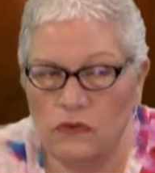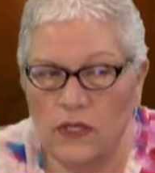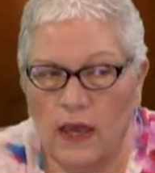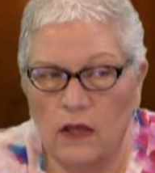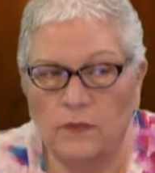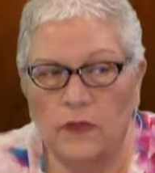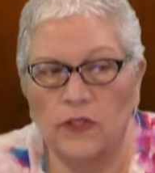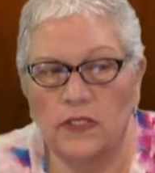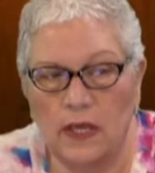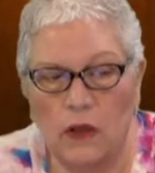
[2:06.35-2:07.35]
to help
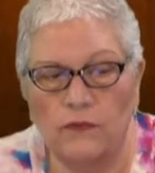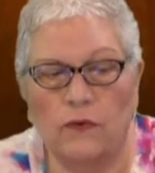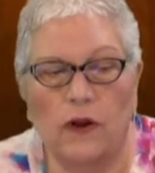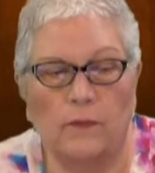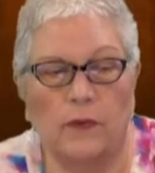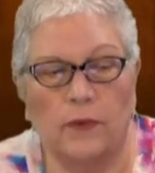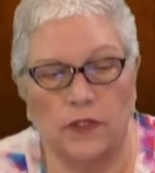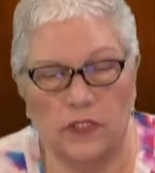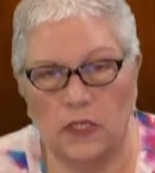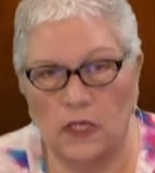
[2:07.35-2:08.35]
yourself or help the
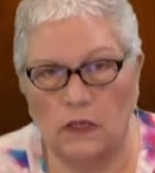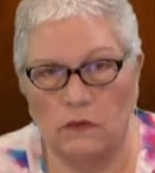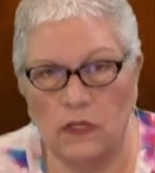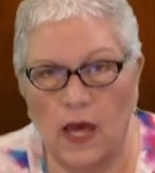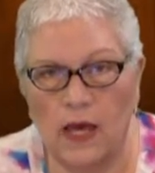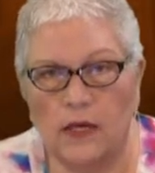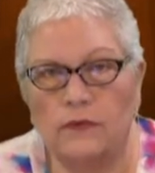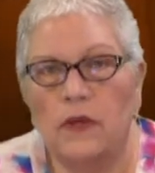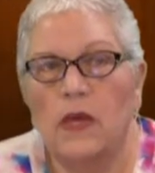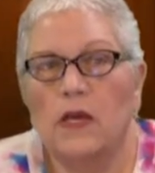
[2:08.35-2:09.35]
person that you love